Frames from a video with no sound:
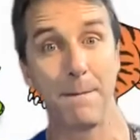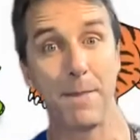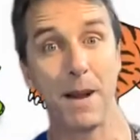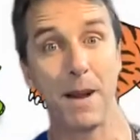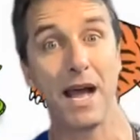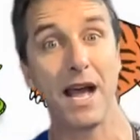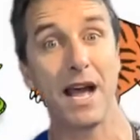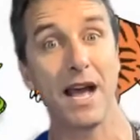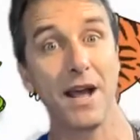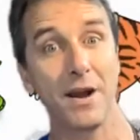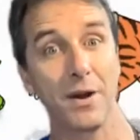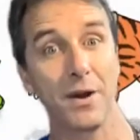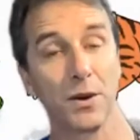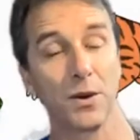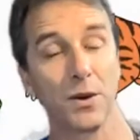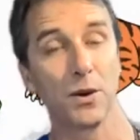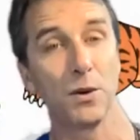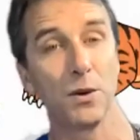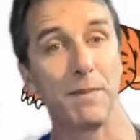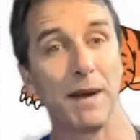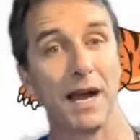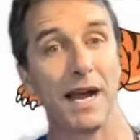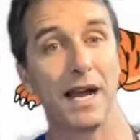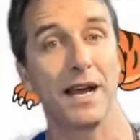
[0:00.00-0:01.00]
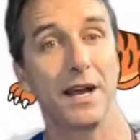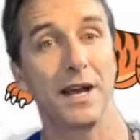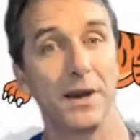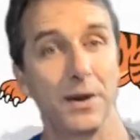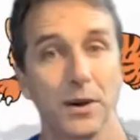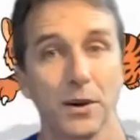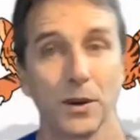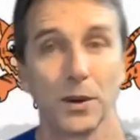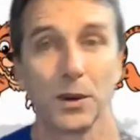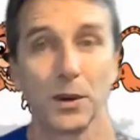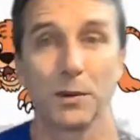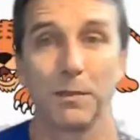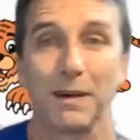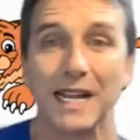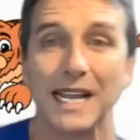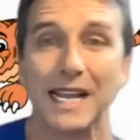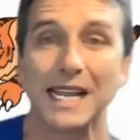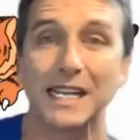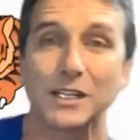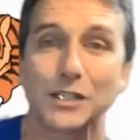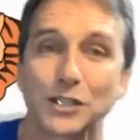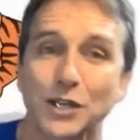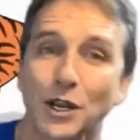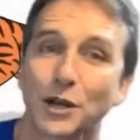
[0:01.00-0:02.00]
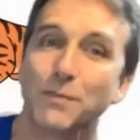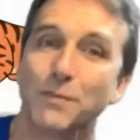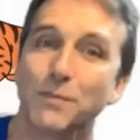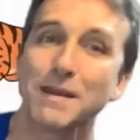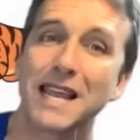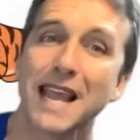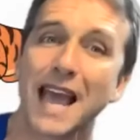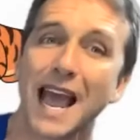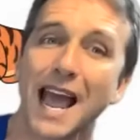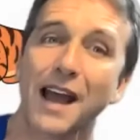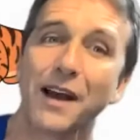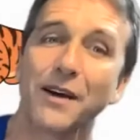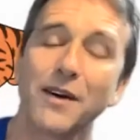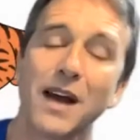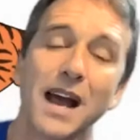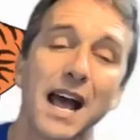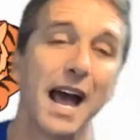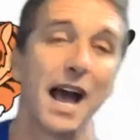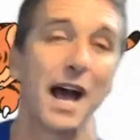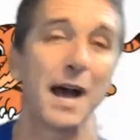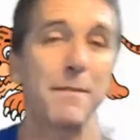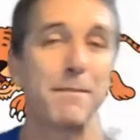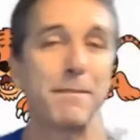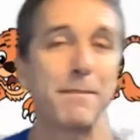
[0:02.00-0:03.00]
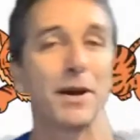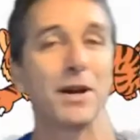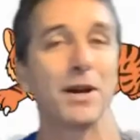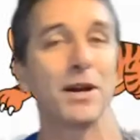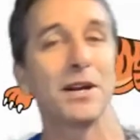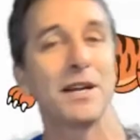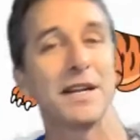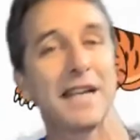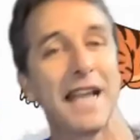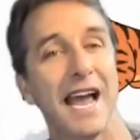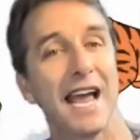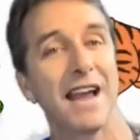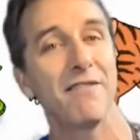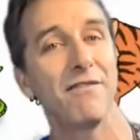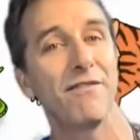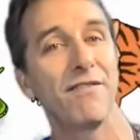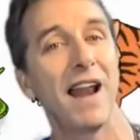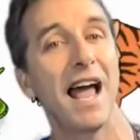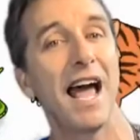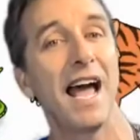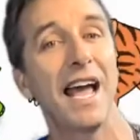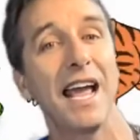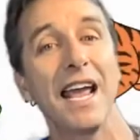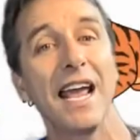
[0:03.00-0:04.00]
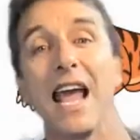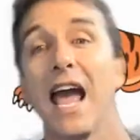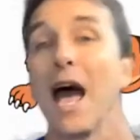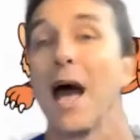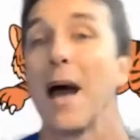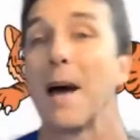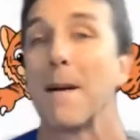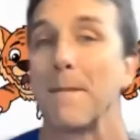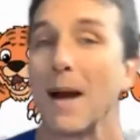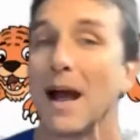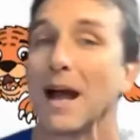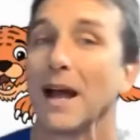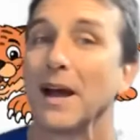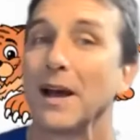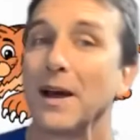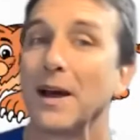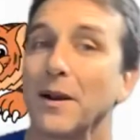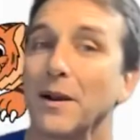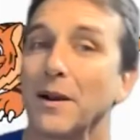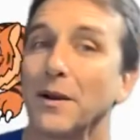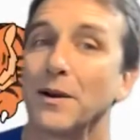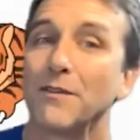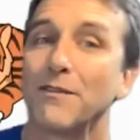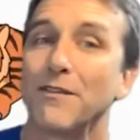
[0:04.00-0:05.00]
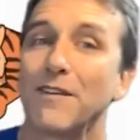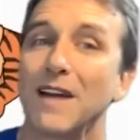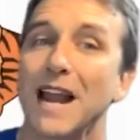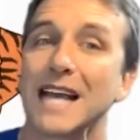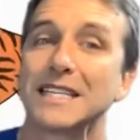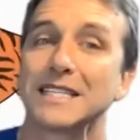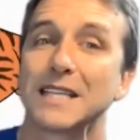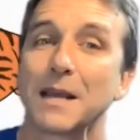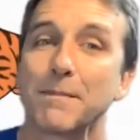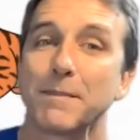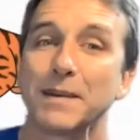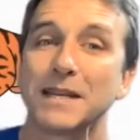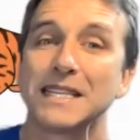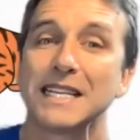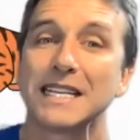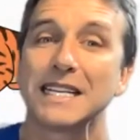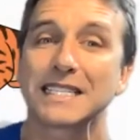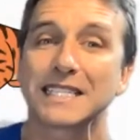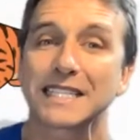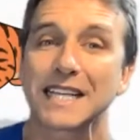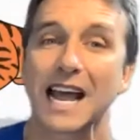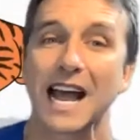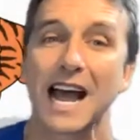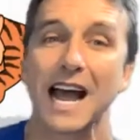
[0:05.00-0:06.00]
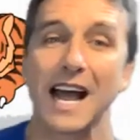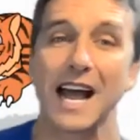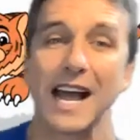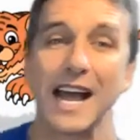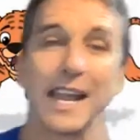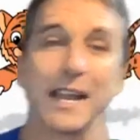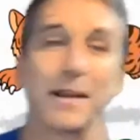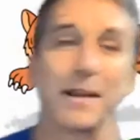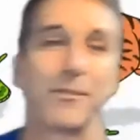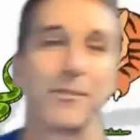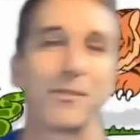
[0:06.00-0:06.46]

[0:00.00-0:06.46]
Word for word: Pajaro, pajaro, please show me how a bird can fly. Pajaro flies up in the sky.